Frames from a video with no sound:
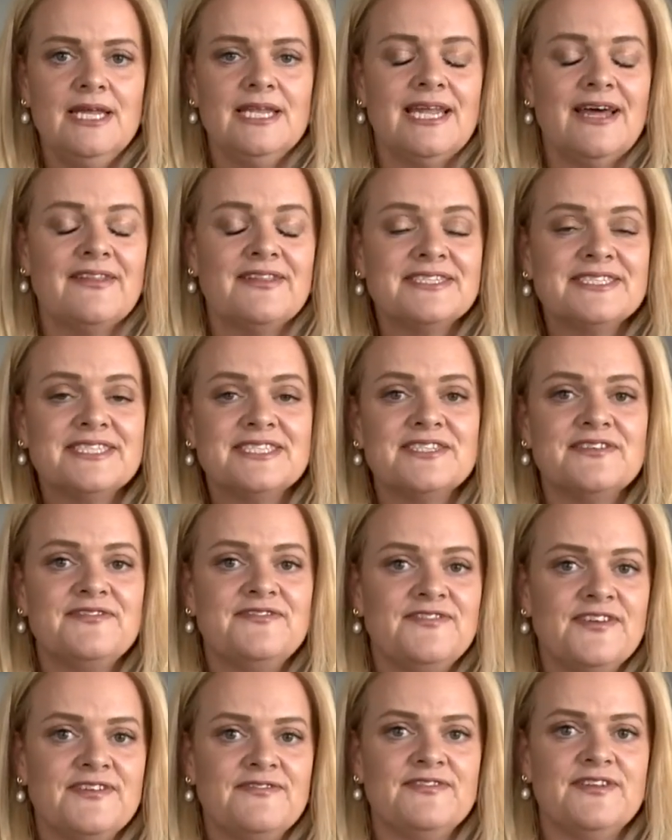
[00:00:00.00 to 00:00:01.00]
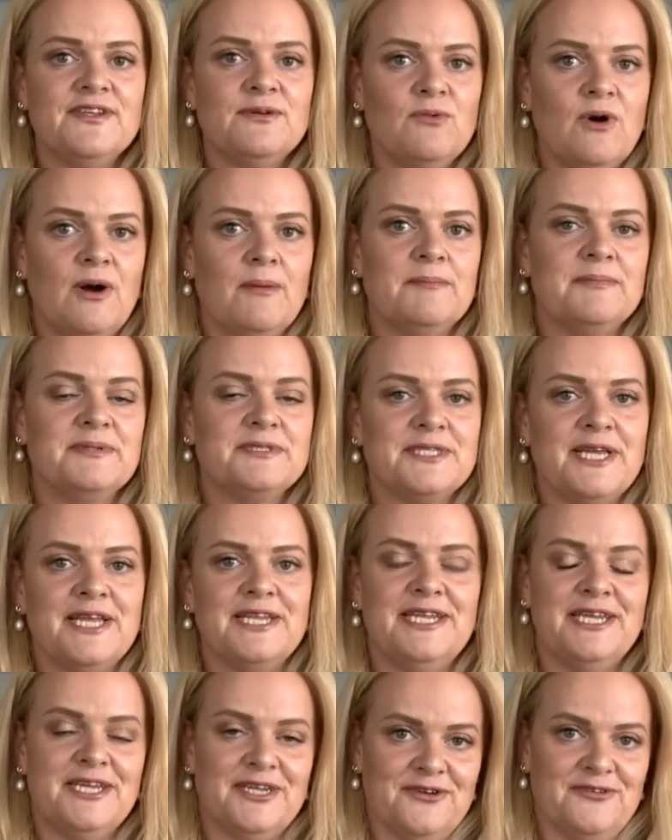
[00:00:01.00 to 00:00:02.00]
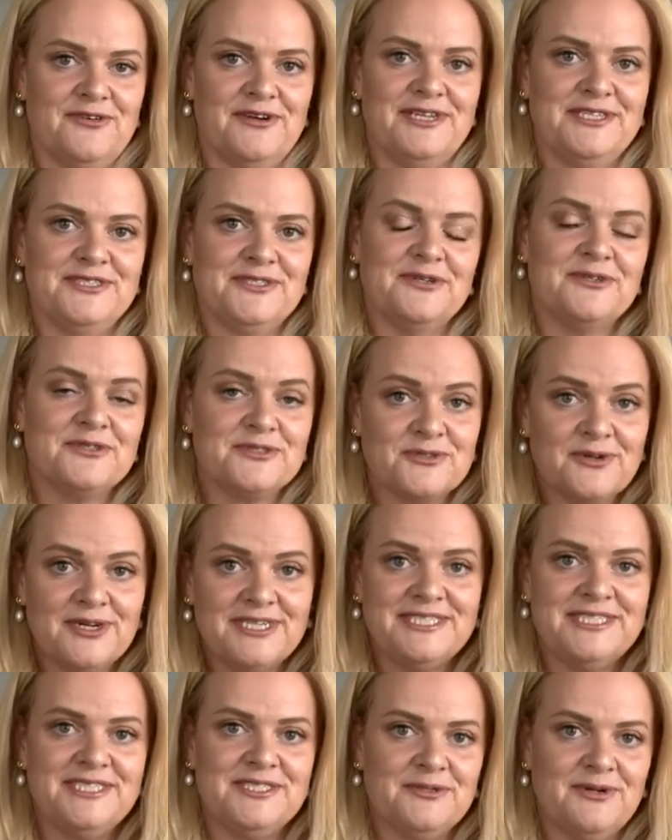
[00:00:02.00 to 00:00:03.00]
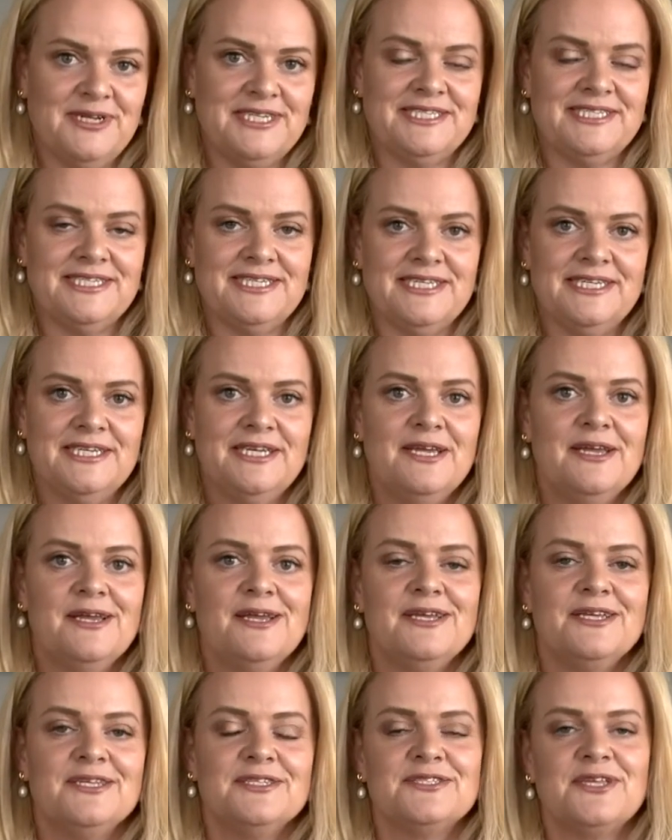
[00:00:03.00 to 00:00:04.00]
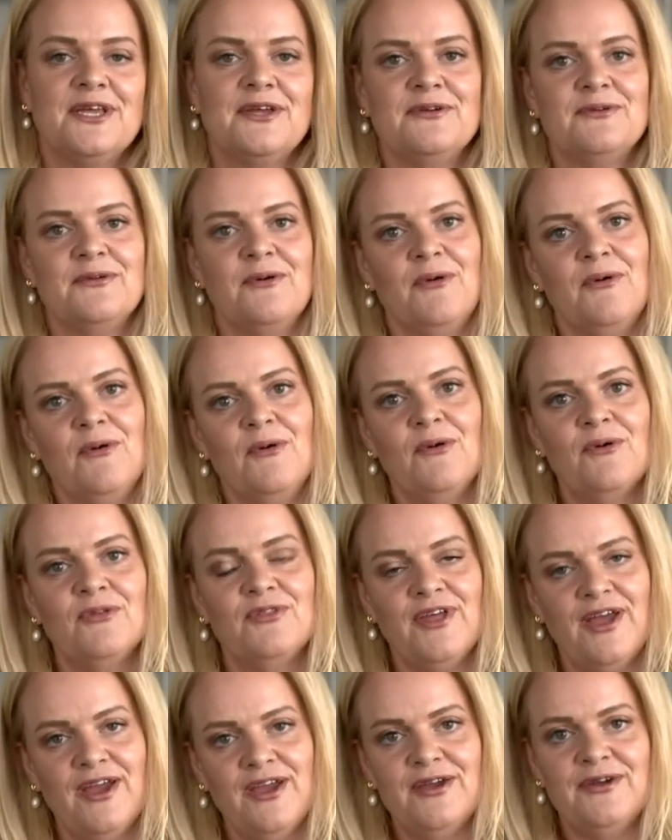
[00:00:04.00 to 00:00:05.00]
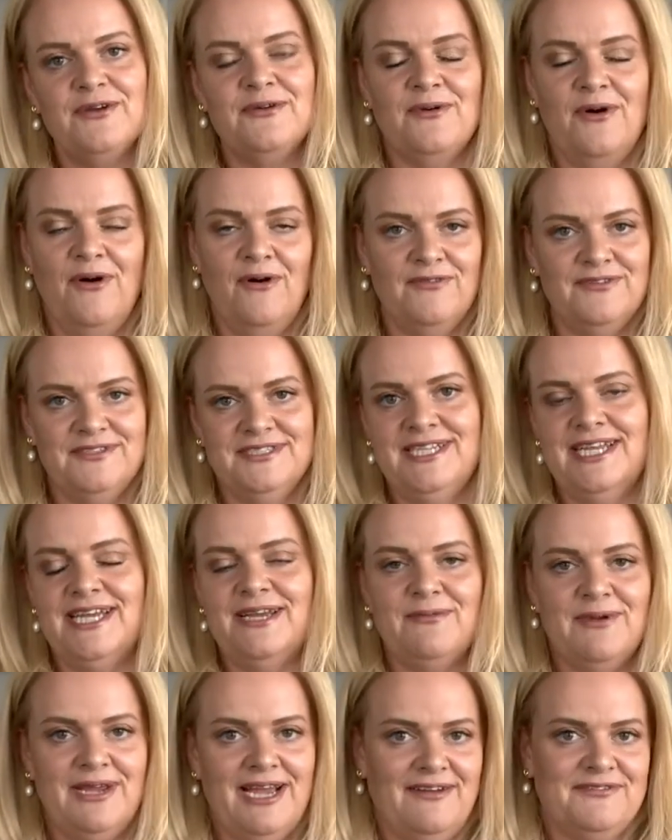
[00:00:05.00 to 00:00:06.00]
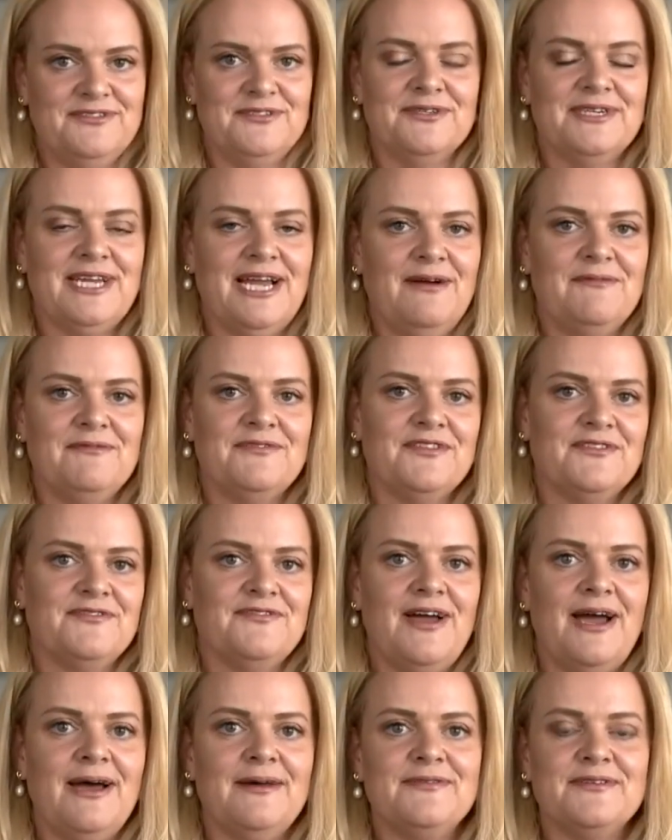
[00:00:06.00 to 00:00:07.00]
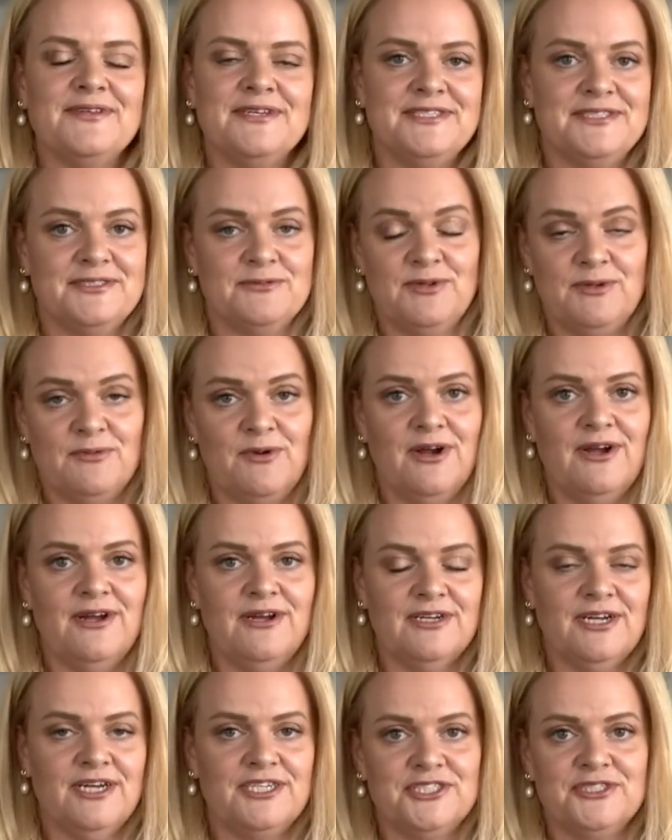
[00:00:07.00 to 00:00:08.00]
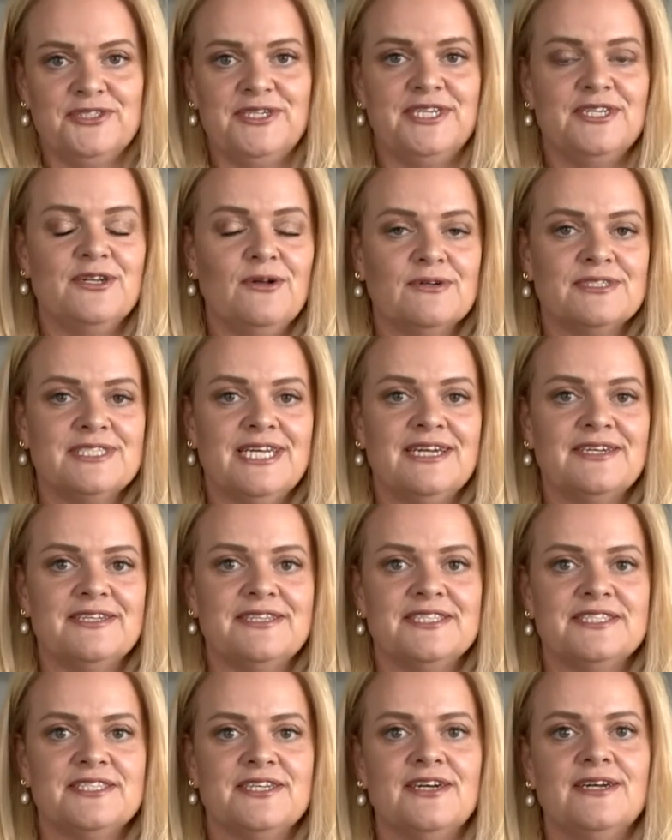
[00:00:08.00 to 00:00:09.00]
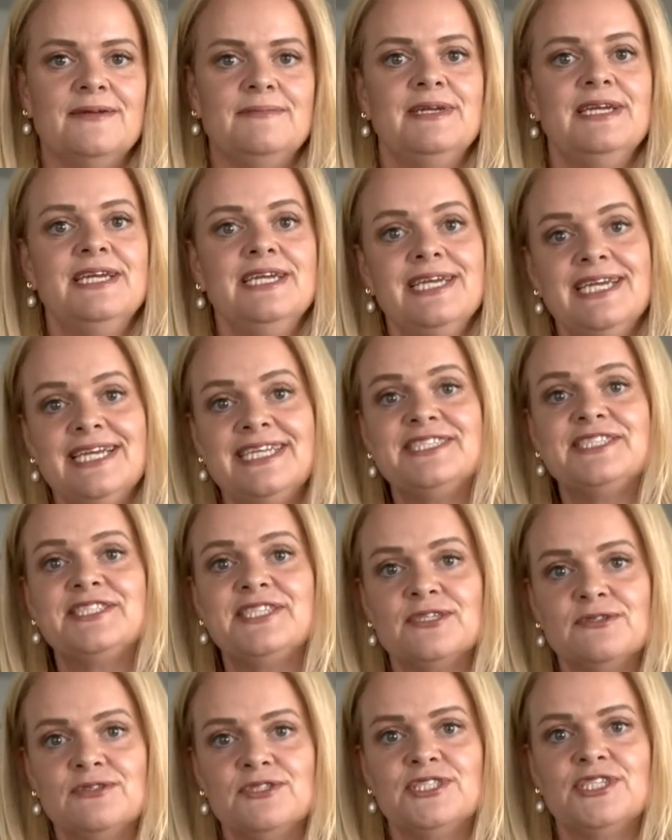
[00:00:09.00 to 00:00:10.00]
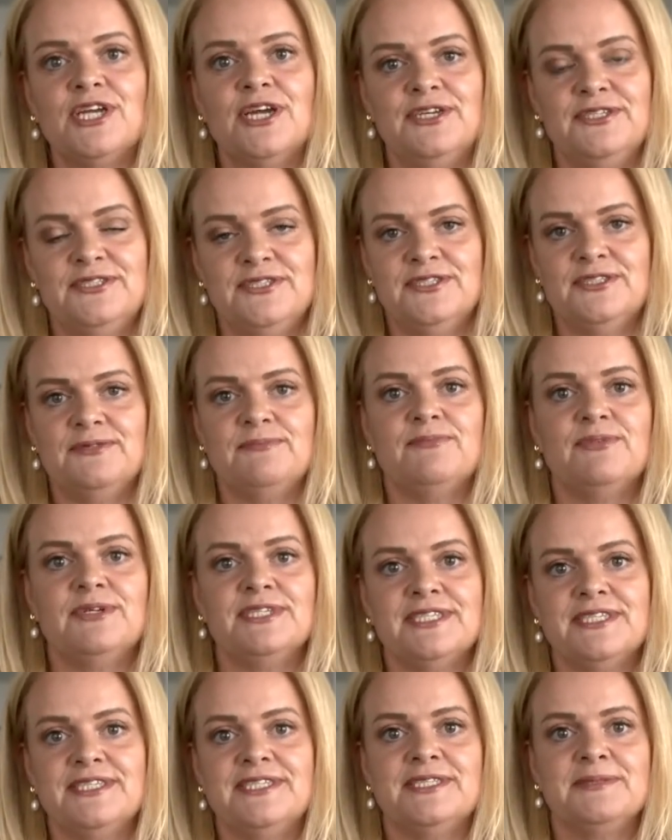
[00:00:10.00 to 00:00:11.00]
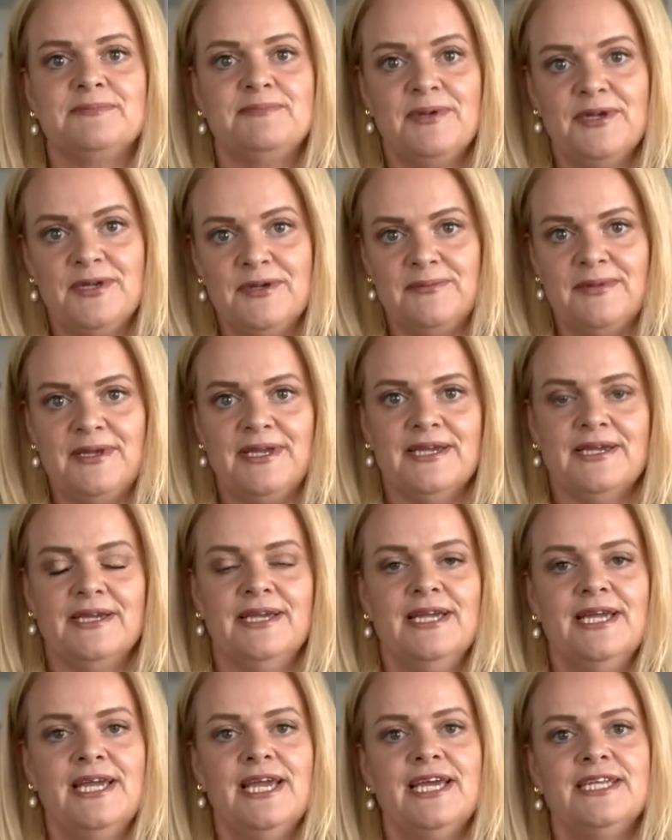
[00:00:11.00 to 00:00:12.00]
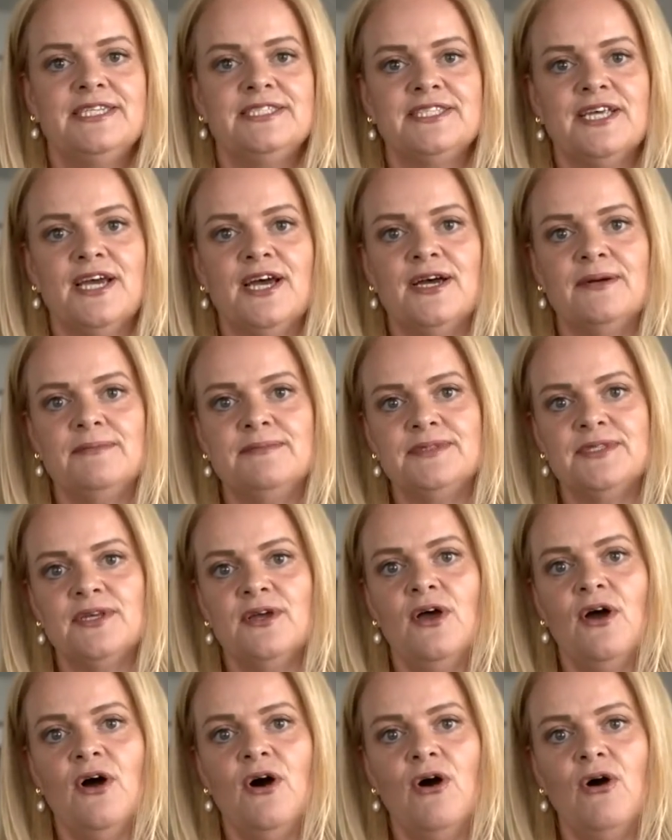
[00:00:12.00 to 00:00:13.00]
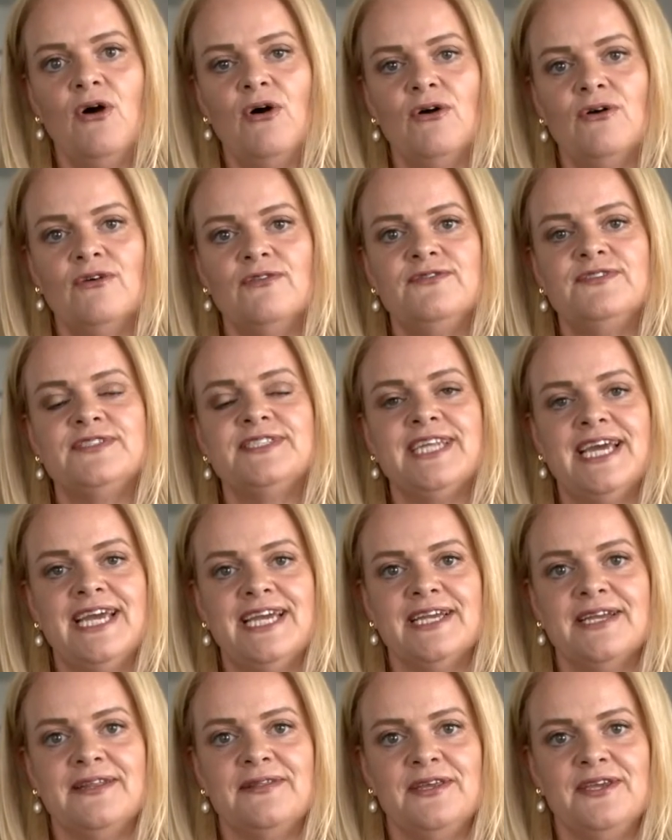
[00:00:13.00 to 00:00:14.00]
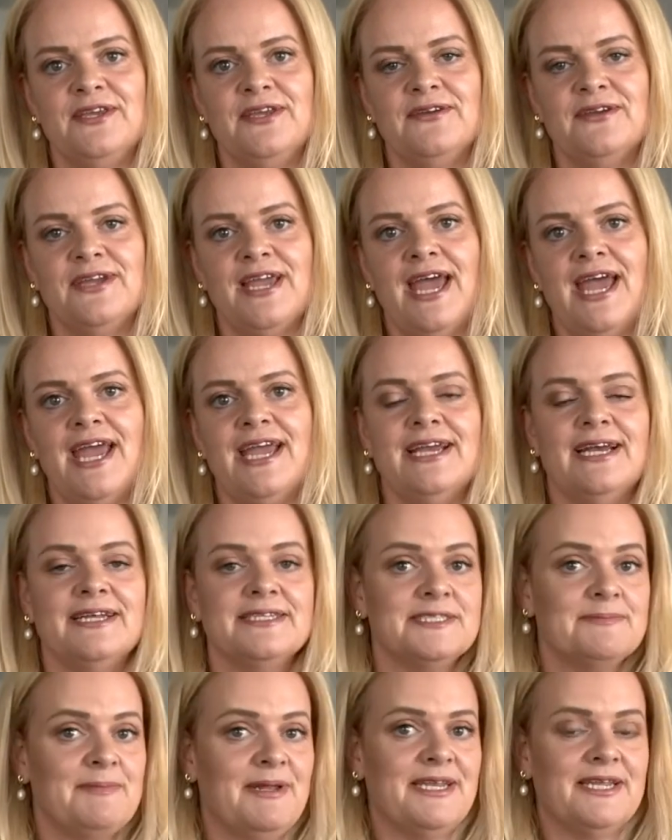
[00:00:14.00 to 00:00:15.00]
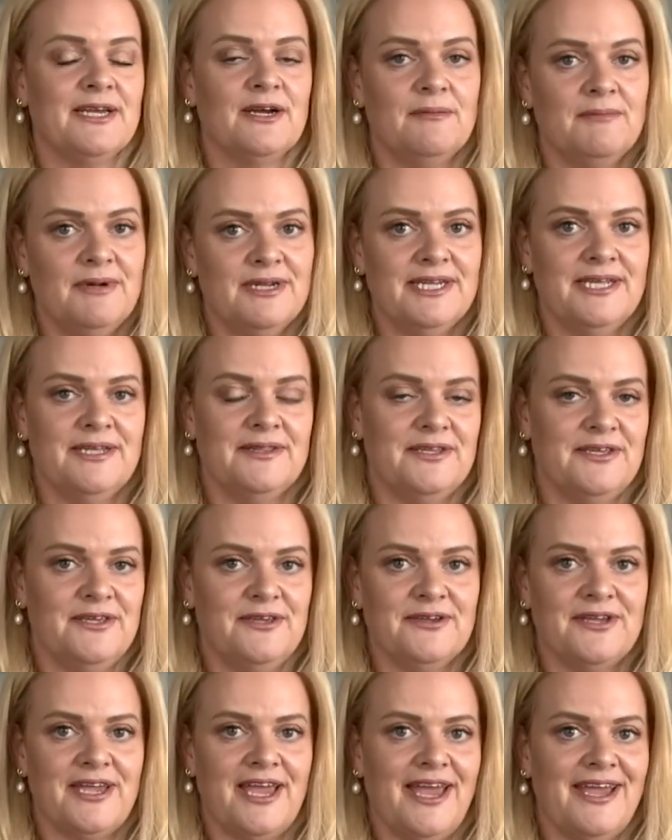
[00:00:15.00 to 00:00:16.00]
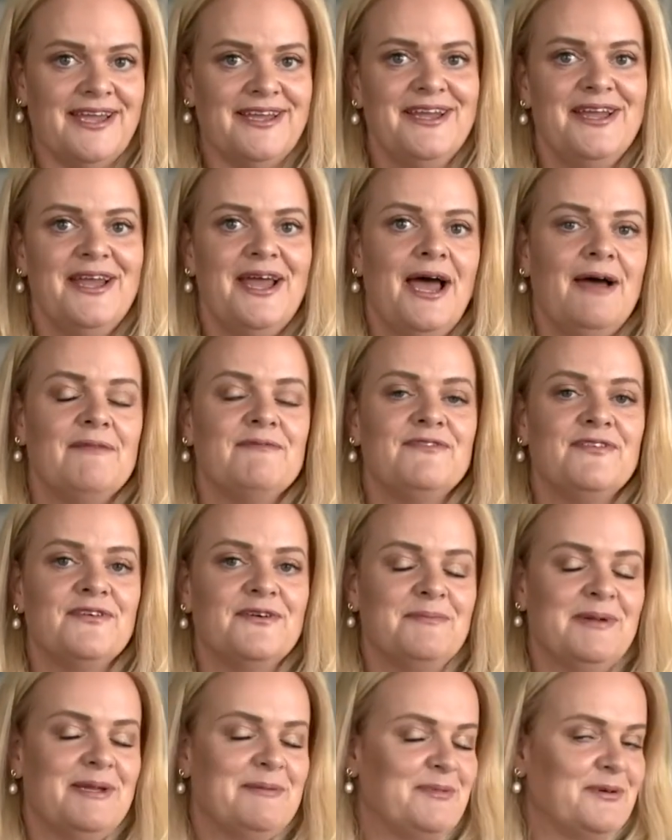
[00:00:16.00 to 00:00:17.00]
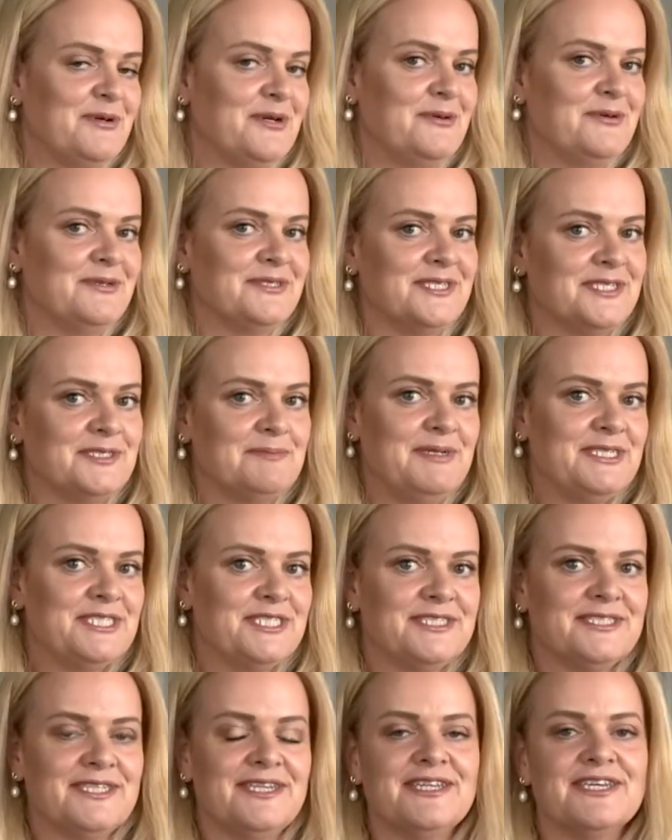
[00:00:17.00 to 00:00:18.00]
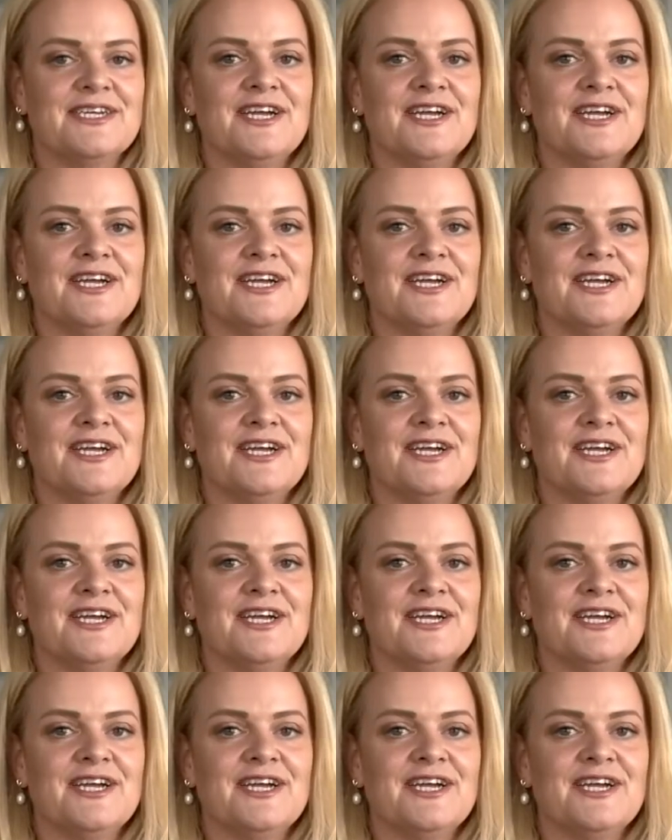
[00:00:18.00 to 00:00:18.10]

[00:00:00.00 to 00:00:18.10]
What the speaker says: Now, this is a 51% increase on 2020. So although obviously we have to account for the fact that we were a country in lockdown at the time, it still shows that Britain is booming in terms of staying in the UK and spending our money in the UK. And for people who are suspicious that the